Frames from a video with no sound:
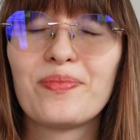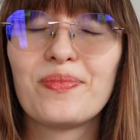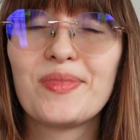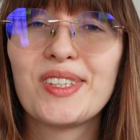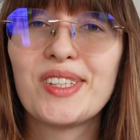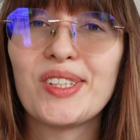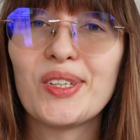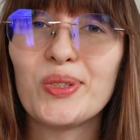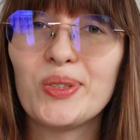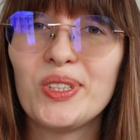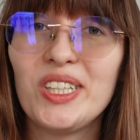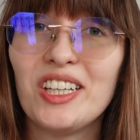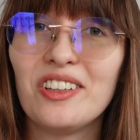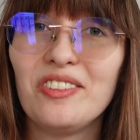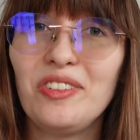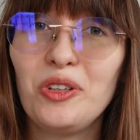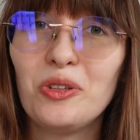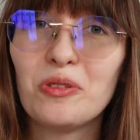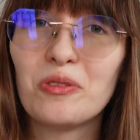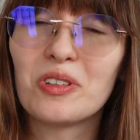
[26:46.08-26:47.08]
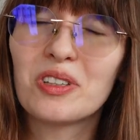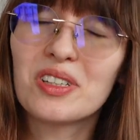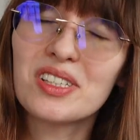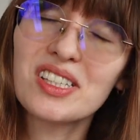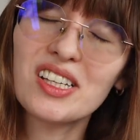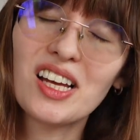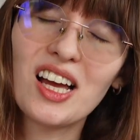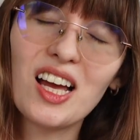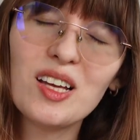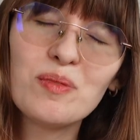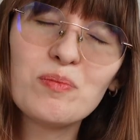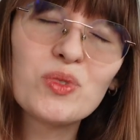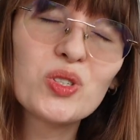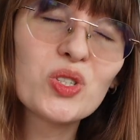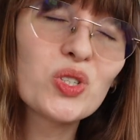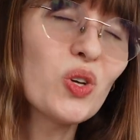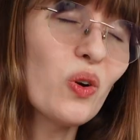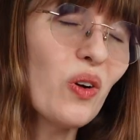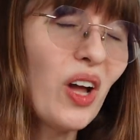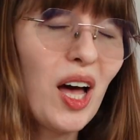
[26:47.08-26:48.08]
So dear viewers, I'm
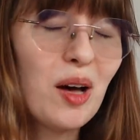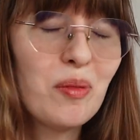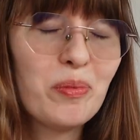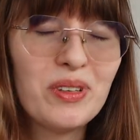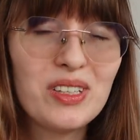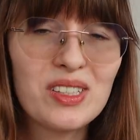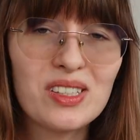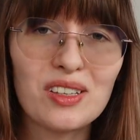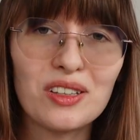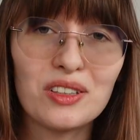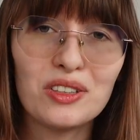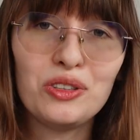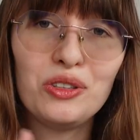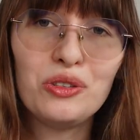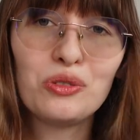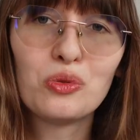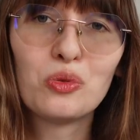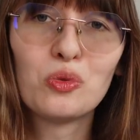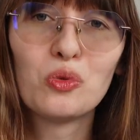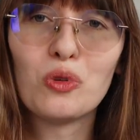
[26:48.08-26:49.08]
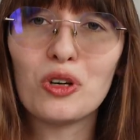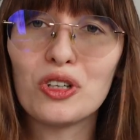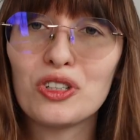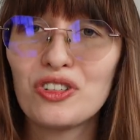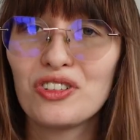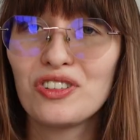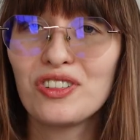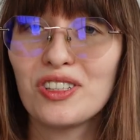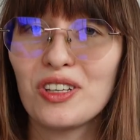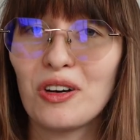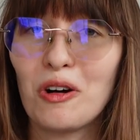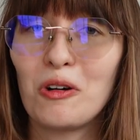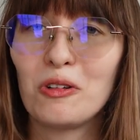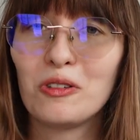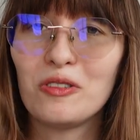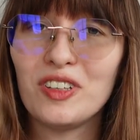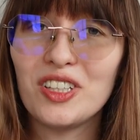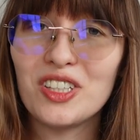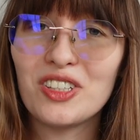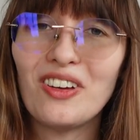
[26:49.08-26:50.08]
so happy that you watched the
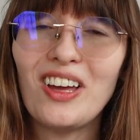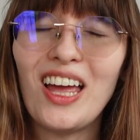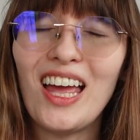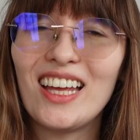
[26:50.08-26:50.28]
whole video